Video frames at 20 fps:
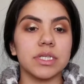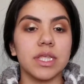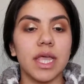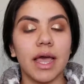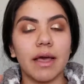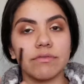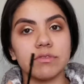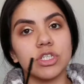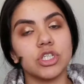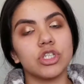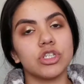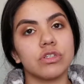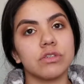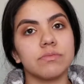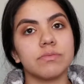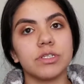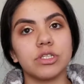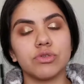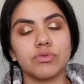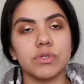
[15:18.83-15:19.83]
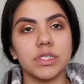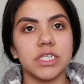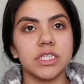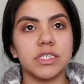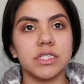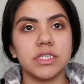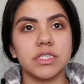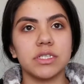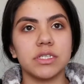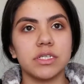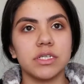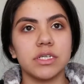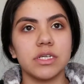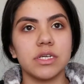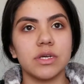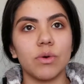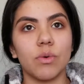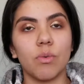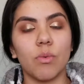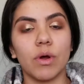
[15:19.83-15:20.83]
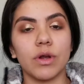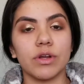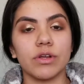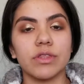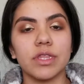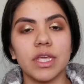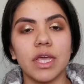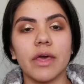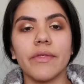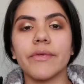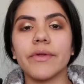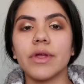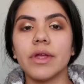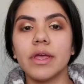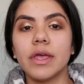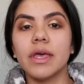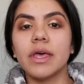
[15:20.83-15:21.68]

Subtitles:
have to choose between one or the other,